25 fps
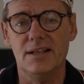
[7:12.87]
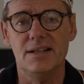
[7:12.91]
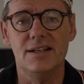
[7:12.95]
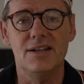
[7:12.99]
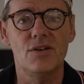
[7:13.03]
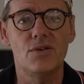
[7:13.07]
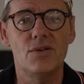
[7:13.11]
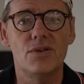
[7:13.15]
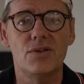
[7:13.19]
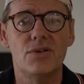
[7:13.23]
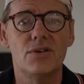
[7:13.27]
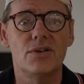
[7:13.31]

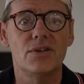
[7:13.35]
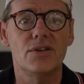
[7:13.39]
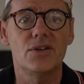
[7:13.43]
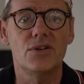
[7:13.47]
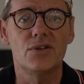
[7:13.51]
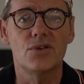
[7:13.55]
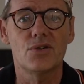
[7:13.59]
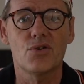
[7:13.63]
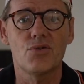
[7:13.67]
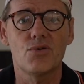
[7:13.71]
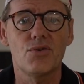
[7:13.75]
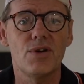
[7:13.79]
your
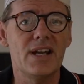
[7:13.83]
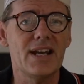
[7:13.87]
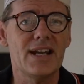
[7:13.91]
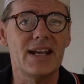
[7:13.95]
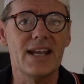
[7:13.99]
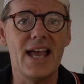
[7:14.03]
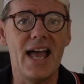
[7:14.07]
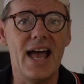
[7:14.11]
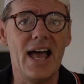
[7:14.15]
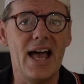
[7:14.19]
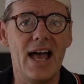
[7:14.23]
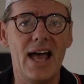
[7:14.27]
credit
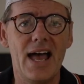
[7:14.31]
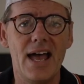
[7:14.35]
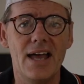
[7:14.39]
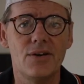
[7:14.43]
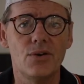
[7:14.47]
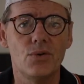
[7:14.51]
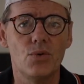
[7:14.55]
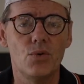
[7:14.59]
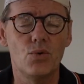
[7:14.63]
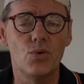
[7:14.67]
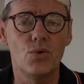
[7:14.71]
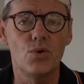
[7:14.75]
card
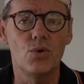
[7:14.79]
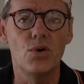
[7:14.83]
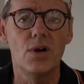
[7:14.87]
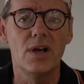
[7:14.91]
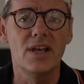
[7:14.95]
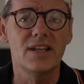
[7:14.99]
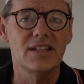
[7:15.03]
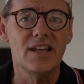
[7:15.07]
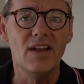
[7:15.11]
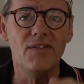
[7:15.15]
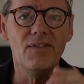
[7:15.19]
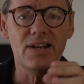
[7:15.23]
or
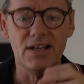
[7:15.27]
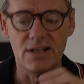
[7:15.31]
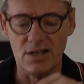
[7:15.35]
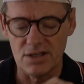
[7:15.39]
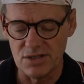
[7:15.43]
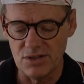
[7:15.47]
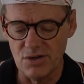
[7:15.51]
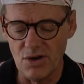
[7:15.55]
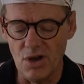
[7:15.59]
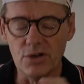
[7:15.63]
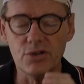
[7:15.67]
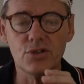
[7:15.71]
something
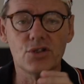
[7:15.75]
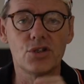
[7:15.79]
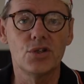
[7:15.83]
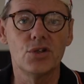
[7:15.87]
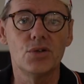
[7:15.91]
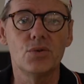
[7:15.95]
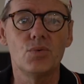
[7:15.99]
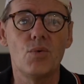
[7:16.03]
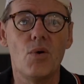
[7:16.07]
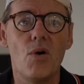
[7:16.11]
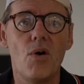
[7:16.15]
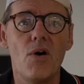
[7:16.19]
that's not
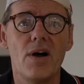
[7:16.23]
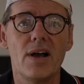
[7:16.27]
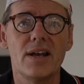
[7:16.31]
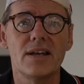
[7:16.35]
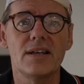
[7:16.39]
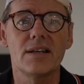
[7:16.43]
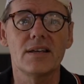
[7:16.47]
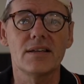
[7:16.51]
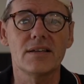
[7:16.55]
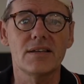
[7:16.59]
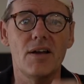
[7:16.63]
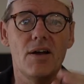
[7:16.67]
too wide.
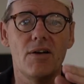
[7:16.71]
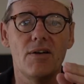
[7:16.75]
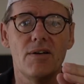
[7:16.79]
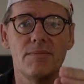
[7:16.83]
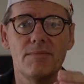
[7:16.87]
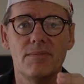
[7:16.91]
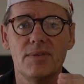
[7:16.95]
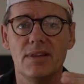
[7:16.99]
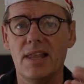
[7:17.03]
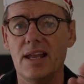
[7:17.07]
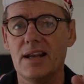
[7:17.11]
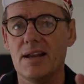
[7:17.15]
So
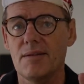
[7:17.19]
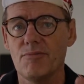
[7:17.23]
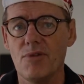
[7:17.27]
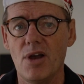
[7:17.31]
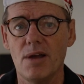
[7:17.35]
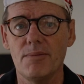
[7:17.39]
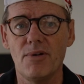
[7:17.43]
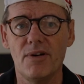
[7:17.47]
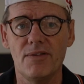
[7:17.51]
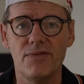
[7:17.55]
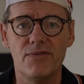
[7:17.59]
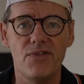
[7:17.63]
like a
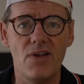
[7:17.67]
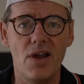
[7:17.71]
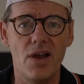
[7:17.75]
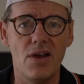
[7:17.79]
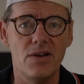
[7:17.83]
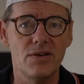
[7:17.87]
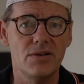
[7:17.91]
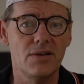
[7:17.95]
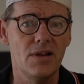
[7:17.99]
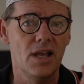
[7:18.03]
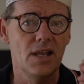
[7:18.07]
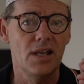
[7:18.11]
mobile
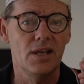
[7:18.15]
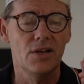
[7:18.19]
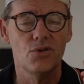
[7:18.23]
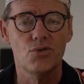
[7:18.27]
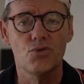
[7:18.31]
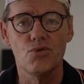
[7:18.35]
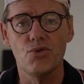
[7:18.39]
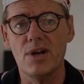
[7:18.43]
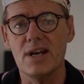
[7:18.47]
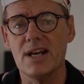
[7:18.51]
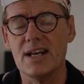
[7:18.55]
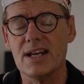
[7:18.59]
phone,
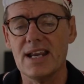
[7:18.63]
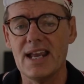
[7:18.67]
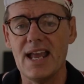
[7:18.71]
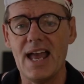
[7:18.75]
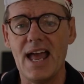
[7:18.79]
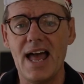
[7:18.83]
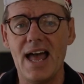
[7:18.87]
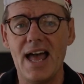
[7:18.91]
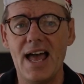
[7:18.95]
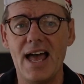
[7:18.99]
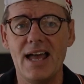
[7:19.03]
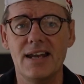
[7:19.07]
credit
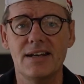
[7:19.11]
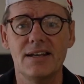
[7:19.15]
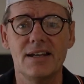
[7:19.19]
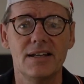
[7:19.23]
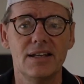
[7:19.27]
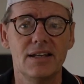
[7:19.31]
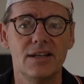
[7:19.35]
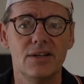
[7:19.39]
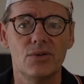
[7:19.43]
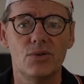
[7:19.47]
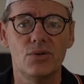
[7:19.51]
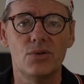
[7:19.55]
card,
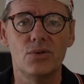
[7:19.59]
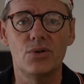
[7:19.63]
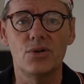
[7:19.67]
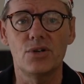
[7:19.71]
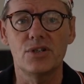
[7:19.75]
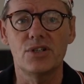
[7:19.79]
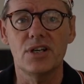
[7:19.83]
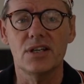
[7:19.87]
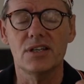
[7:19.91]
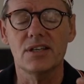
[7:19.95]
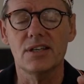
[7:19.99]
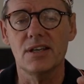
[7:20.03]
or
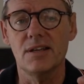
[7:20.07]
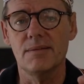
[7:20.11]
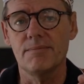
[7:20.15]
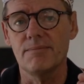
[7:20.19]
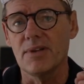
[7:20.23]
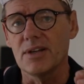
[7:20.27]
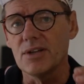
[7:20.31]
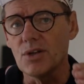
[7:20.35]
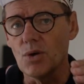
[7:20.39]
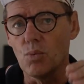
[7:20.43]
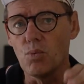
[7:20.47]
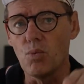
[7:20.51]
just
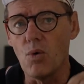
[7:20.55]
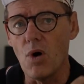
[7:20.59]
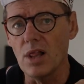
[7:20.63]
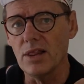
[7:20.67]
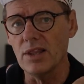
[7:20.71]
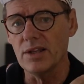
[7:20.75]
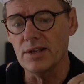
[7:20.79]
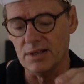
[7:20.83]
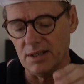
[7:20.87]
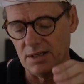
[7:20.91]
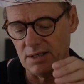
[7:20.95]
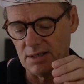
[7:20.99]
your
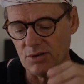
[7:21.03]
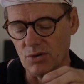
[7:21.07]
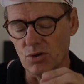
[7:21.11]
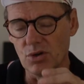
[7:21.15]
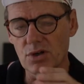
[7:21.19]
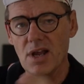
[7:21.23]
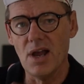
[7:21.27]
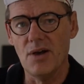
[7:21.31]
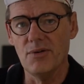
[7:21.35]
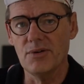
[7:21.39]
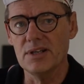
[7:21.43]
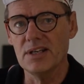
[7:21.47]
wallet could
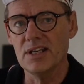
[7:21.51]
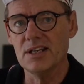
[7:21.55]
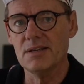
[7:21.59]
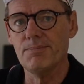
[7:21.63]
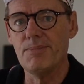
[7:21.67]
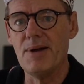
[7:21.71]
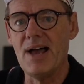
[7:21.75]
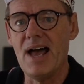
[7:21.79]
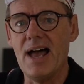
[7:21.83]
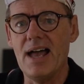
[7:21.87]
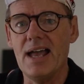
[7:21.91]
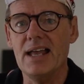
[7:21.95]
go in this
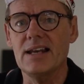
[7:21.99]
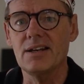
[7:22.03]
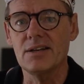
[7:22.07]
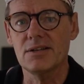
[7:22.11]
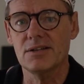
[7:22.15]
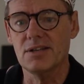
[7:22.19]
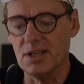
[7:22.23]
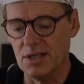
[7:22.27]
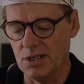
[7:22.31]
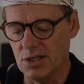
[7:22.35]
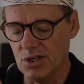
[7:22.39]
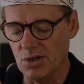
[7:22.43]
part, and it
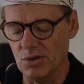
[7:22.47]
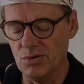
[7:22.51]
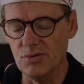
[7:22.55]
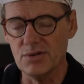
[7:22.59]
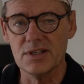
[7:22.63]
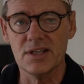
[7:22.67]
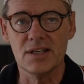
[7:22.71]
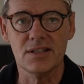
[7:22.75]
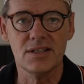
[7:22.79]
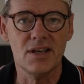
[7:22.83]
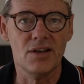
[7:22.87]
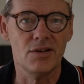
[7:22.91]
secures
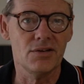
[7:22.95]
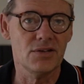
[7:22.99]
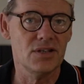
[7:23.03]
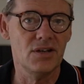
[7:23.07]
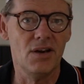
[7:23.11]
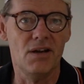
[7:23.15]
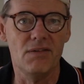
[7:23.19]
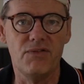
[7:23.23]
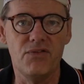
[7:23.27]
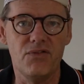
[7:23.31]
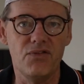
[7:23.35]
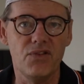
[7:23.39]
it so it's
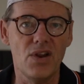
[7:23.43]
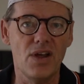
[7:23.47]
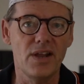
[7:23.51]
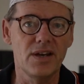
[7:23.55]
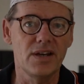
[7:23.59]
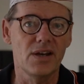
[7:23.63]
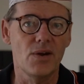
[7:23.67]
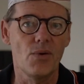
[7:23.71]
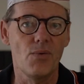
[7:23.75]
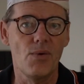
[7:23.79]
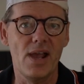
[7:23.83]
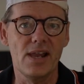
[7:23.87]
not
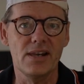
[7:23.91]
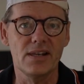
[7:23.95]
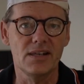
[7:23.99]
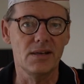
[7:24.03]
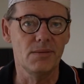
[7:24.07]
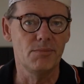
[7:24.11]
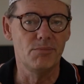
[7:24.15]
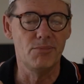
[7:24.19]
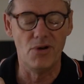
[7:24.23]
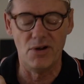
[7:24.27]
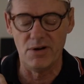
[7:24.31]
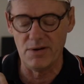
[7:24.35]
floating around on the
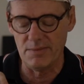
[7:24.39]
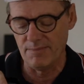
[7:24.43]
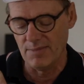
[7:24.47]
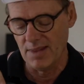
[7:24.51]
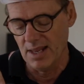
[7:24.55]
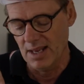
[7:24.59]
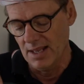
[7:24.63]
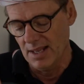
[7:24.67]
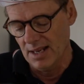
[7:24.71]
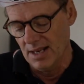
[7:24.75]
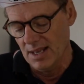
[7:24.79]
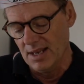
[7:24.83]
bottom.
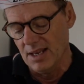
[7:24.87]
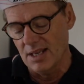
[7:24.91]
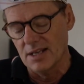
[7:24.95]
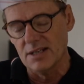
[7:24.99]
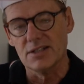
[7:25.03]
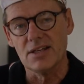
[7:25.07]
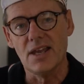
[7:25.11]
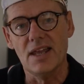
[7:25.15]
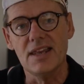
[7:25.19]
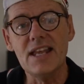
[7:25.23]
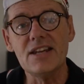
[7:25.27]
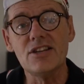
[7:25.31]

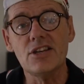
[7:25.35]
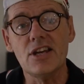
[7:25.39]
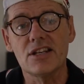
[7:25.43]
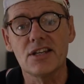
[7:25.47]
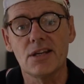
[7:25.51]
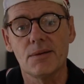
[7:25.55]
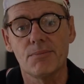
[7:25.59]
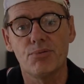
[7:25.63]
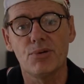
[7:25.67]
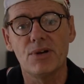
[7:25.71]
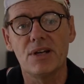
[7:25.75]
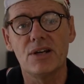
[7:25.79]
So that's
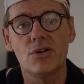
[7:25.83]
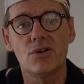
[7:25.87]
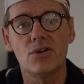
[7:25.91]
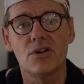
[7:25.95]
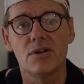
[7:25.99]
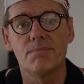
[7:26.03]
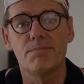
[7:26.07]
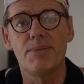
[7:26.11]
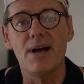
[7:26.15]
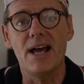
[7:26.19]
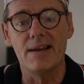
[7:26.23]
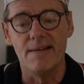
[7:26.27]
actually pretty good,
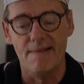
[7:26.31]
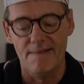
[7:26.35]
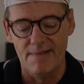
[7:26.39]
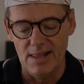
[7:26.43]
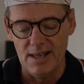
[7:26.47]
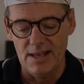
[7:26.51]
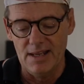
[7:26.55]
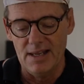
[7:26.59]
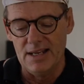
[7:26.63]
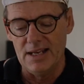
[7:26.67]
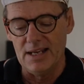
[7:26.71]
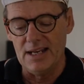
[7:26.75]
but
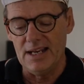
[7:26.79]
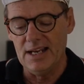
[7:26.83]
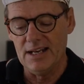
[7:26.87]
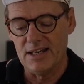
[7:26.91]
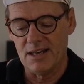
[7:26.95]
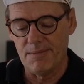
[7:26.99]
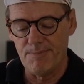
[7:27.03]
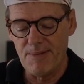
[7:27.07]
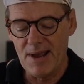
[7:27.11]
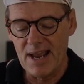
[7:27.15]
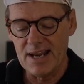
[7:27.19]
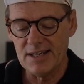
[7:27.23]
it's
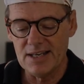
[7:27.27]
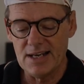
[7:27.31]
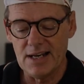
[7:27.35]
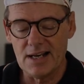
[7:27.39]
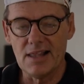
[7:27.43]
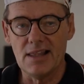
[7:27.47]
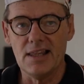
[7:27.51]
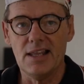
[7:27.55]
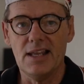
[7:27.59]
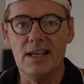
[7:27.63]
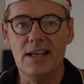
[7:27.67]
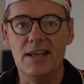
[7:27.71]

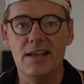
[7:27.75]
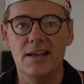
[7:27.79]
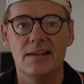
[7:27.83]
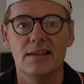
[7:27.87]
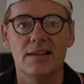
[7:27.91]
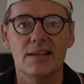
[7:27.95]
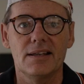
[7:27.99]
basically